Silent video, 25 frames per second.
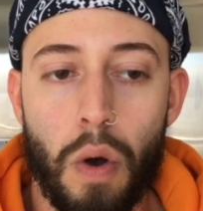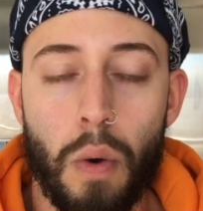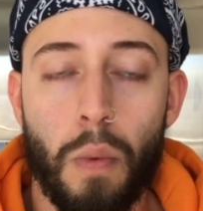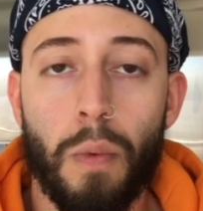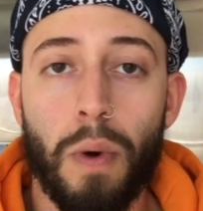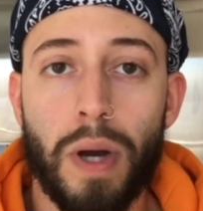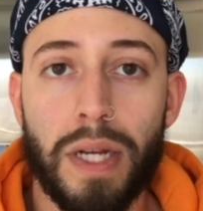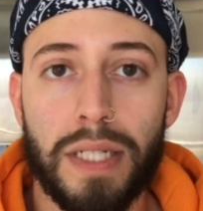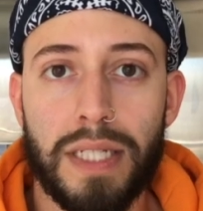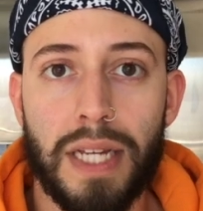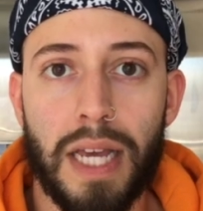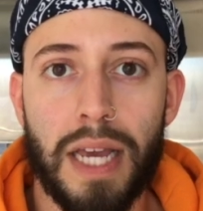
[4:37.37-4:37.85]

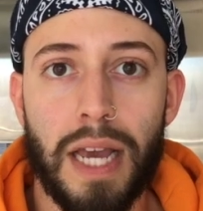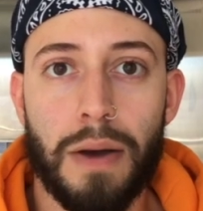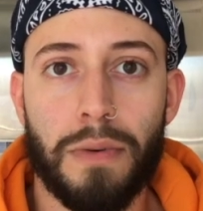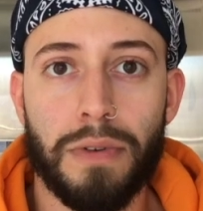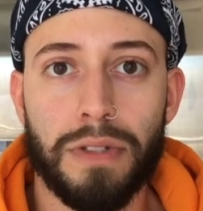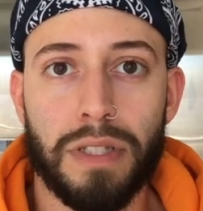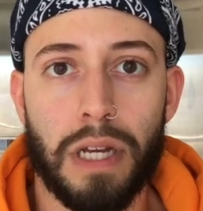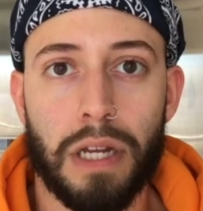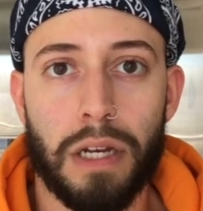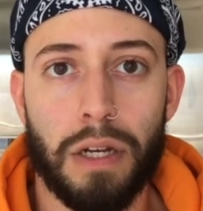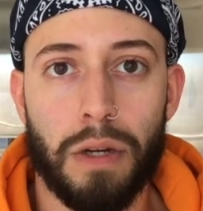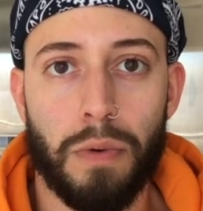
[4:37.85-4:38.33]
One day I
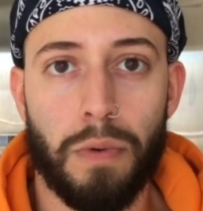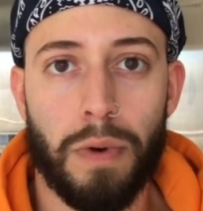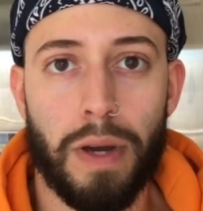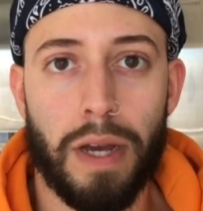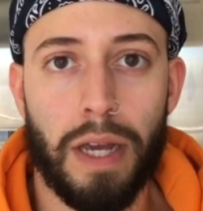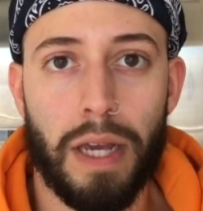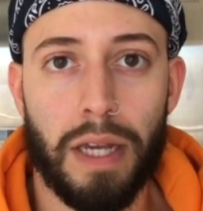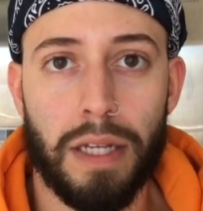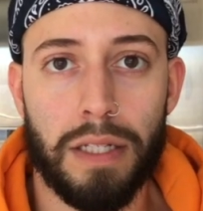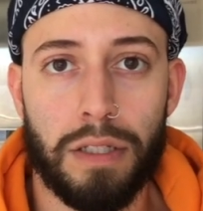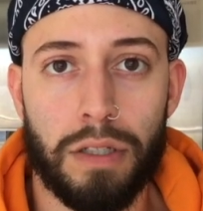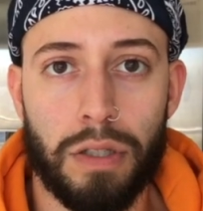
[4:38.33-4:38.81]
was on the
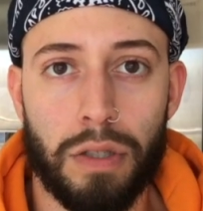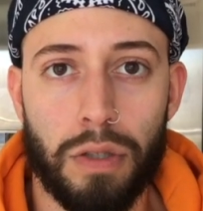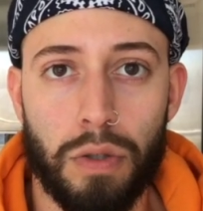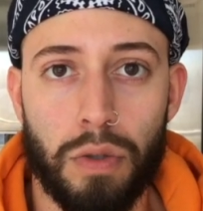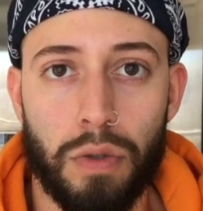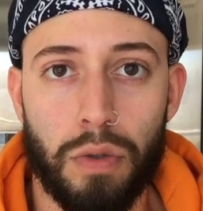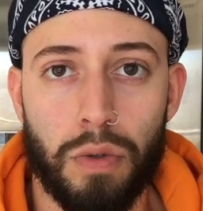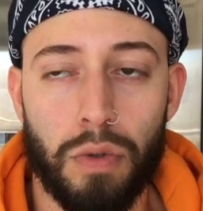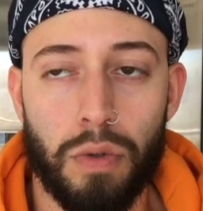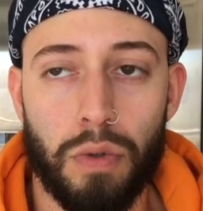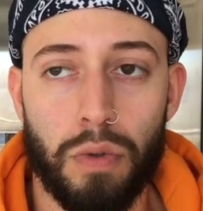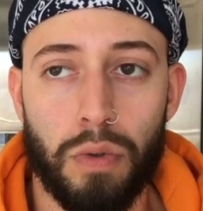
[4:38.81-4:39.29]
way
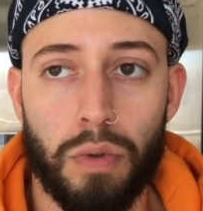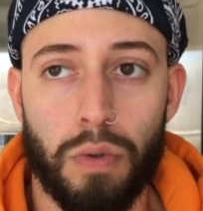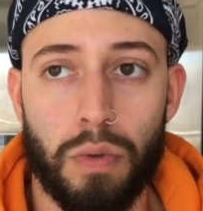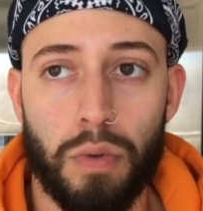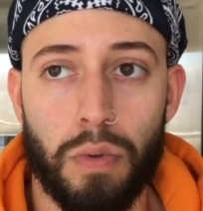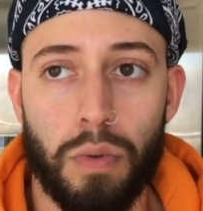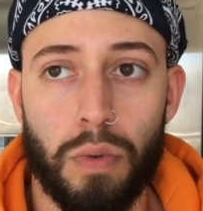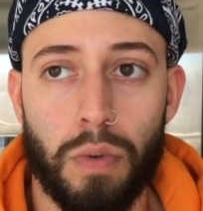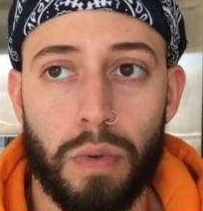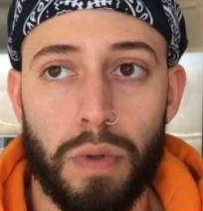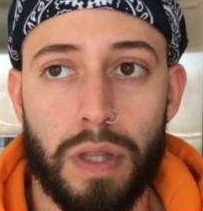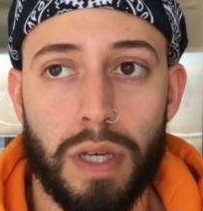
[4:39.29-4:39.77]

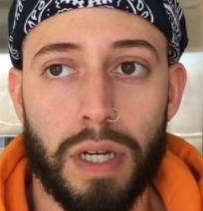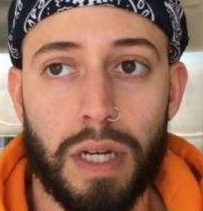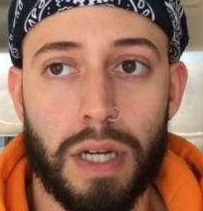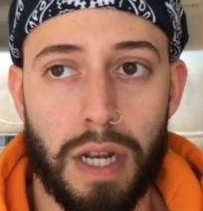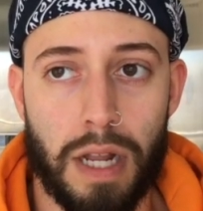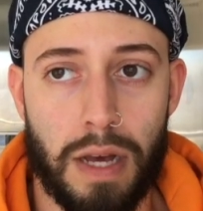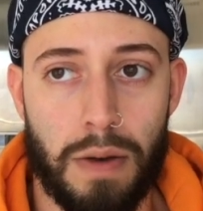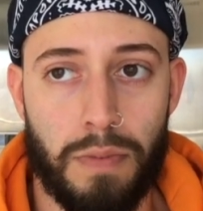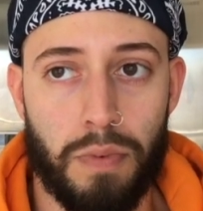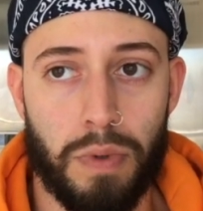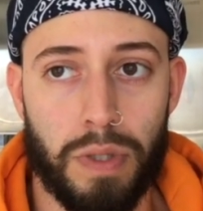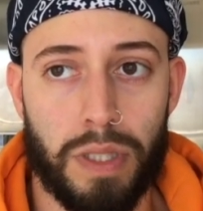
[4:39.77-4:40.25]
to the
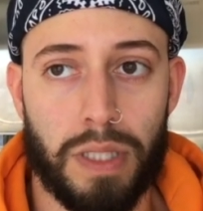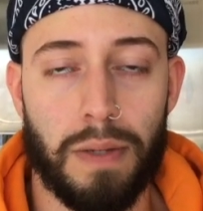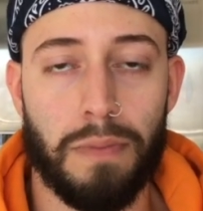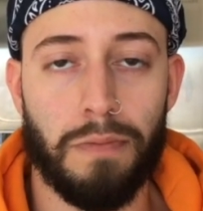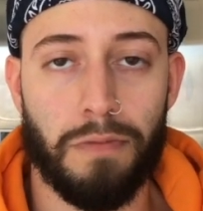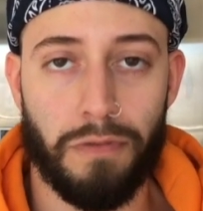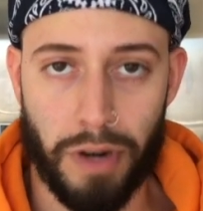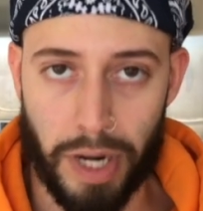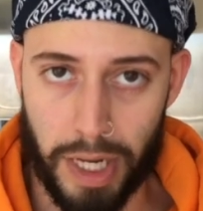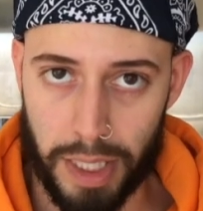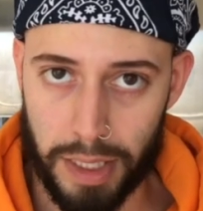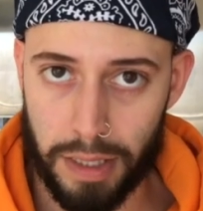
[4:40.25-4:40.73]
club with
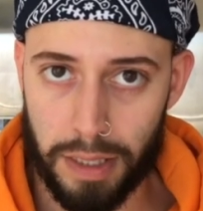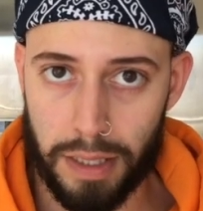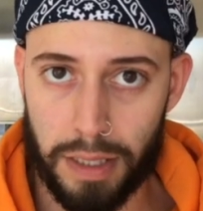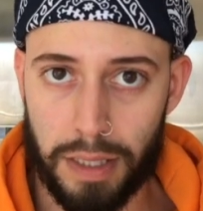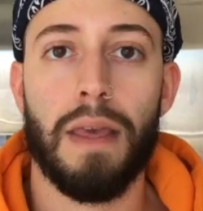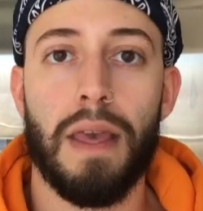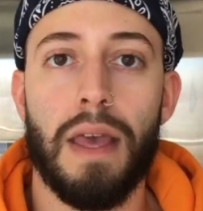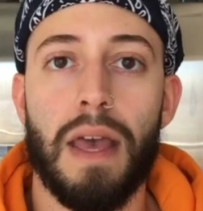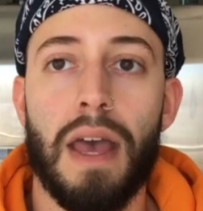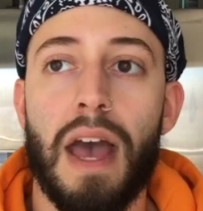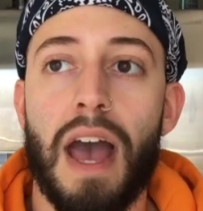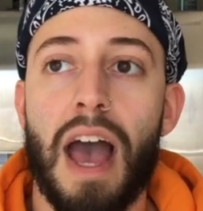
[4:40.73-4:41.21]
some
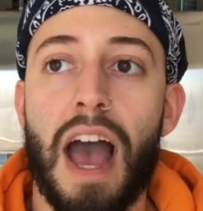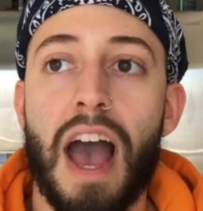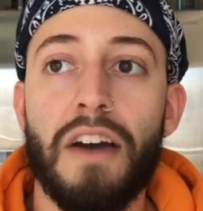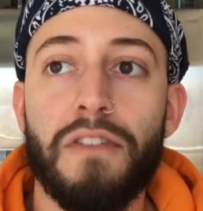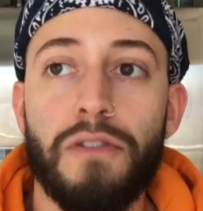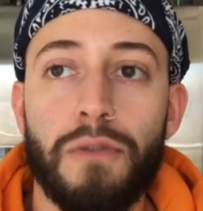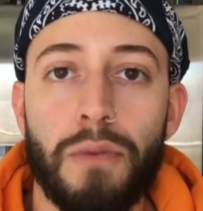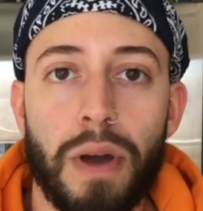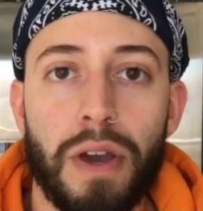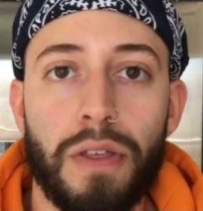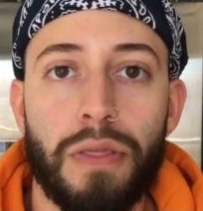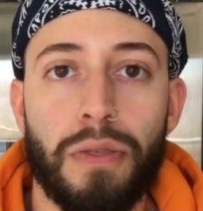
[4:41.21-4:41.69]
friends.
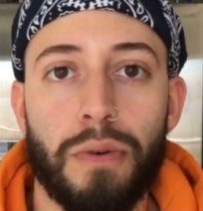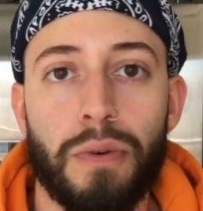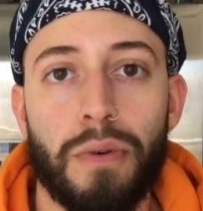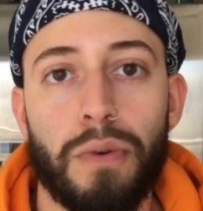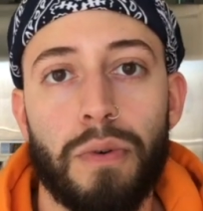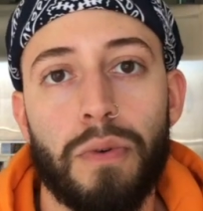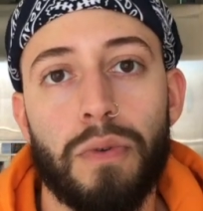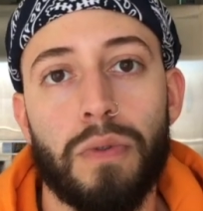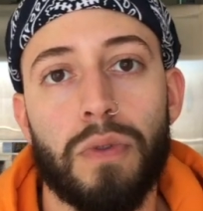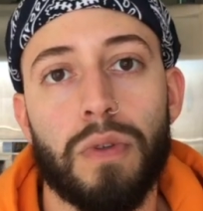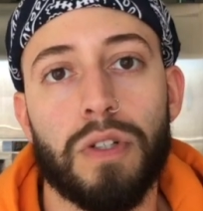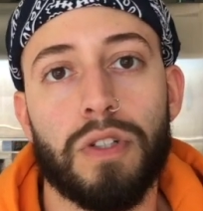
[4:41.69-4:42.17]
Halfway
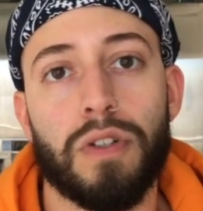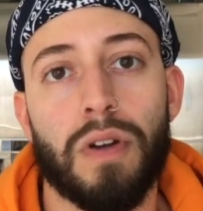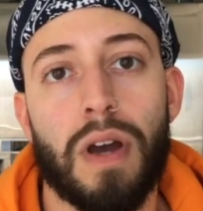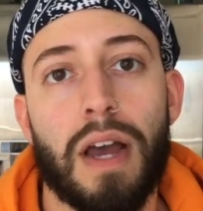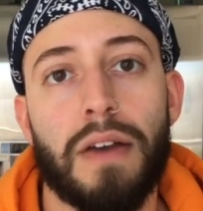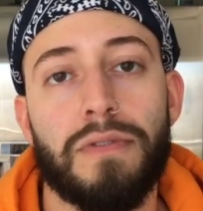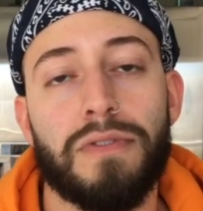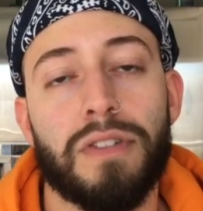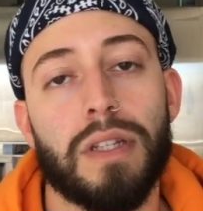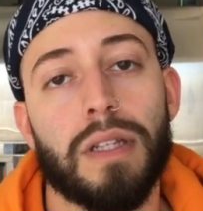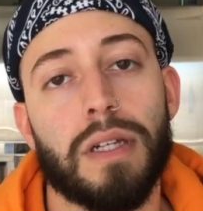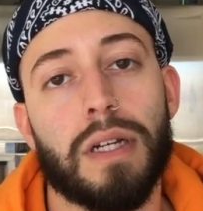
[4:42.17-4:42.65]
through the
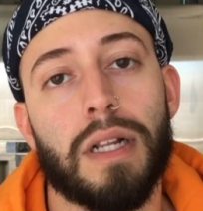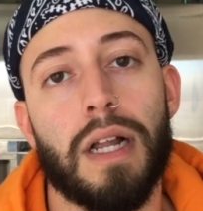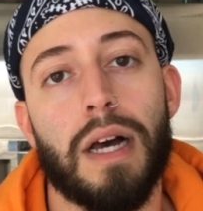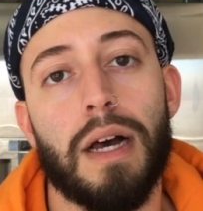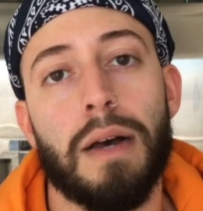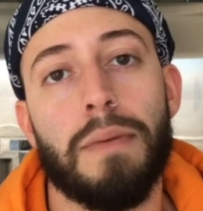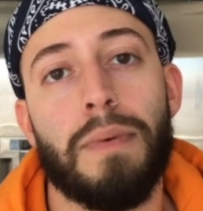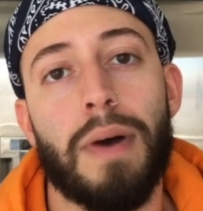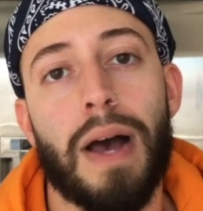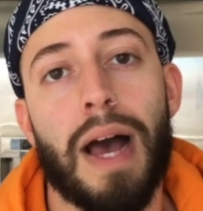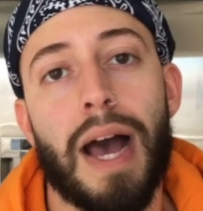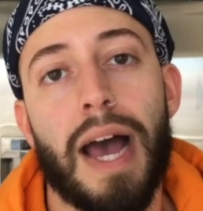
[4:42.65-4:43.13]
drive to the
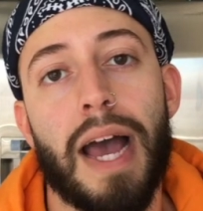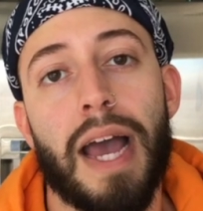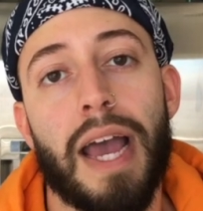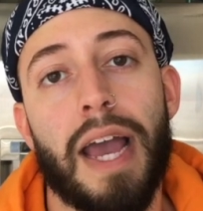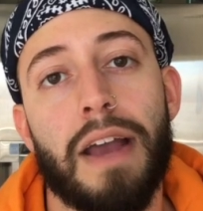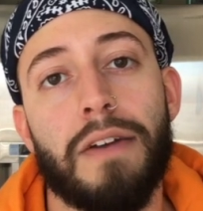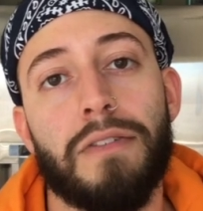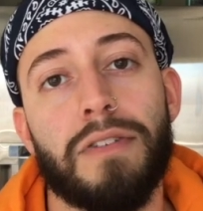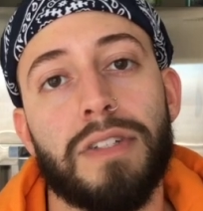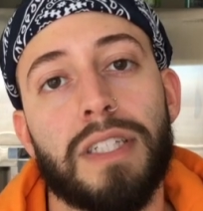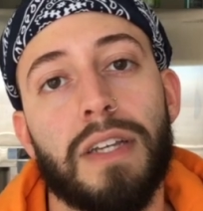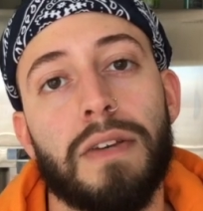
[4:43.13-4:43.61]
club,
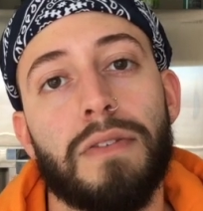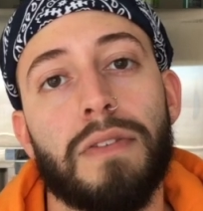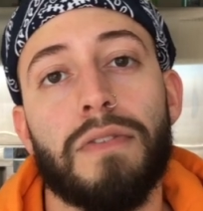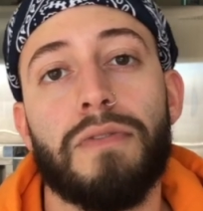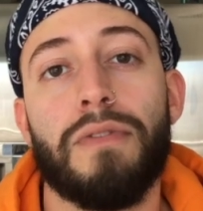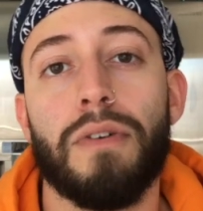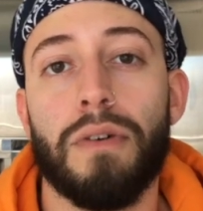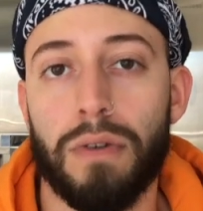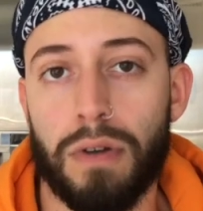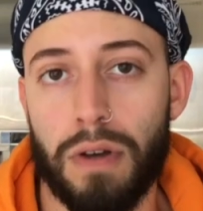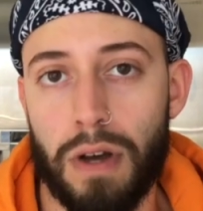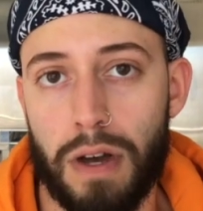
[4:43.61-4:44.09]
I received a
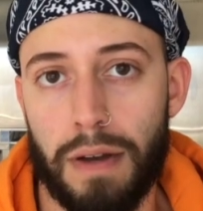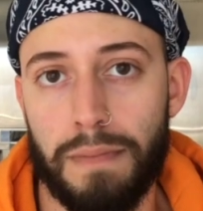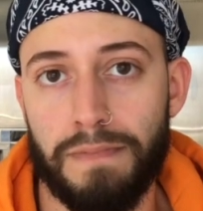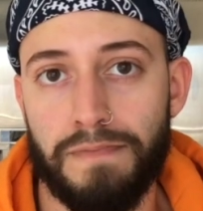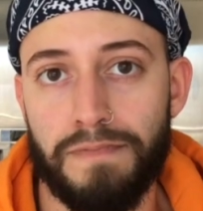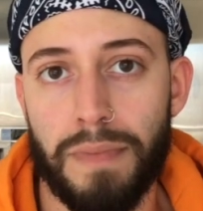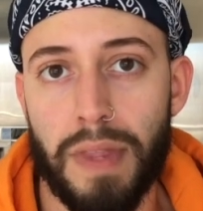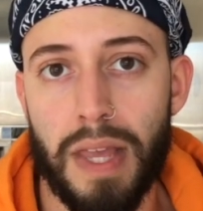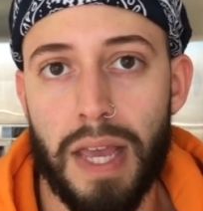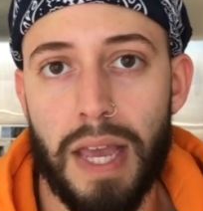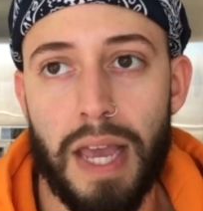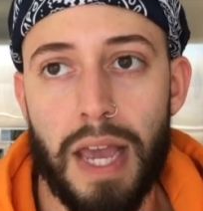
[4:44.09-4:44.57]
phone call.
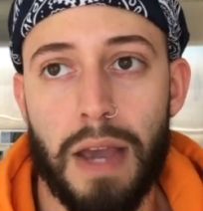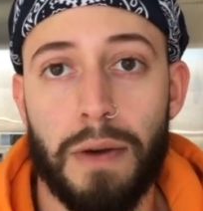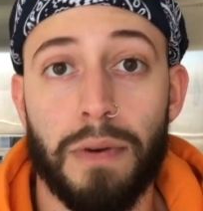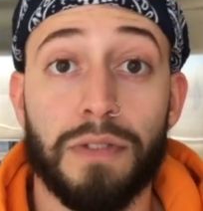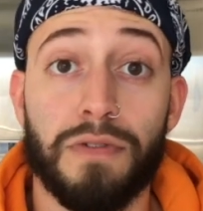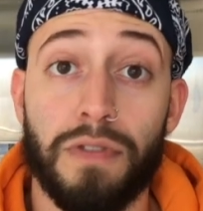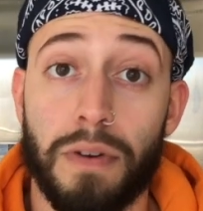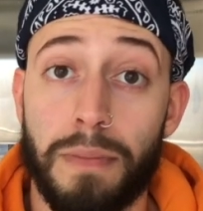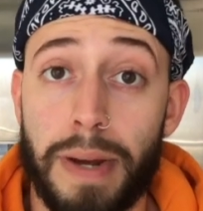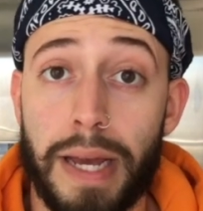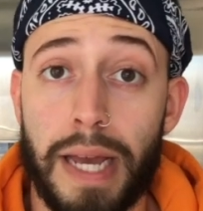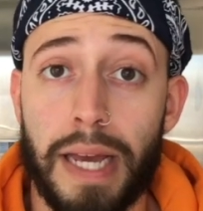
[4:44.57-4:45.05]
It
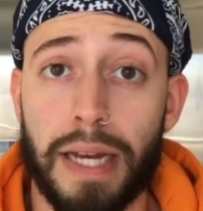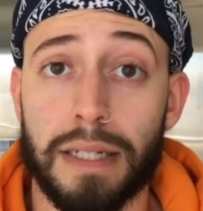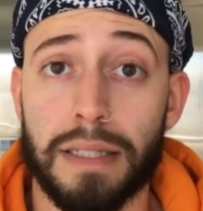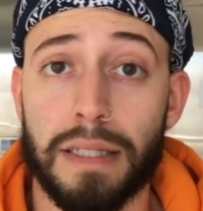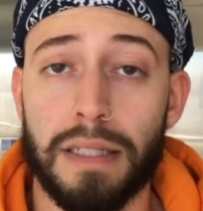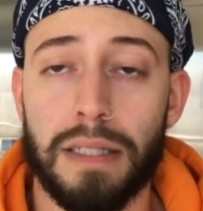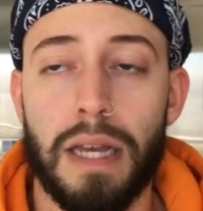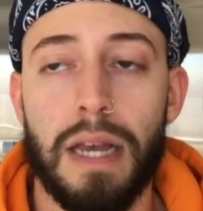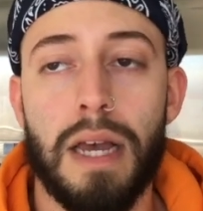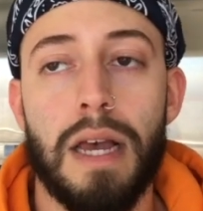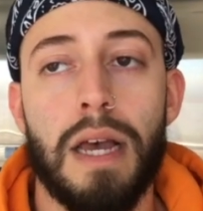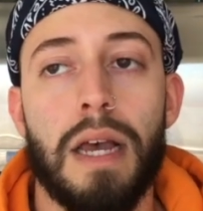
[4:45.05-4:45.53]
was from my
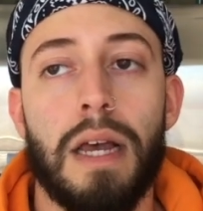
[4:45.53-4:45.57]
ex.